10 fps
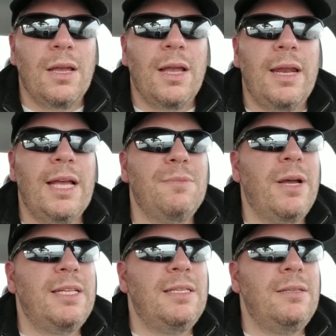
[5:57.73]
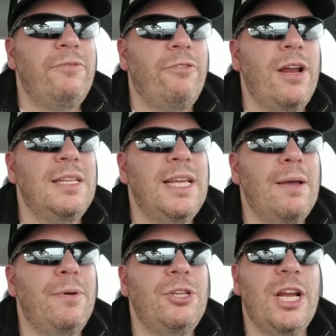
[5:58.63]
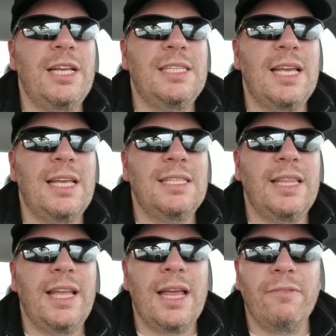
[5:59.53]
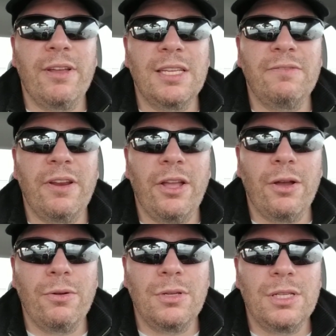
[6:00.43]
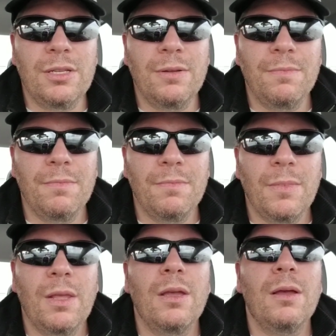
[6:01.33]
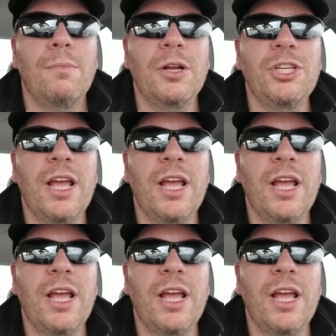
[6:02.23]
And as my friend Tampa J says at the end of his videos, much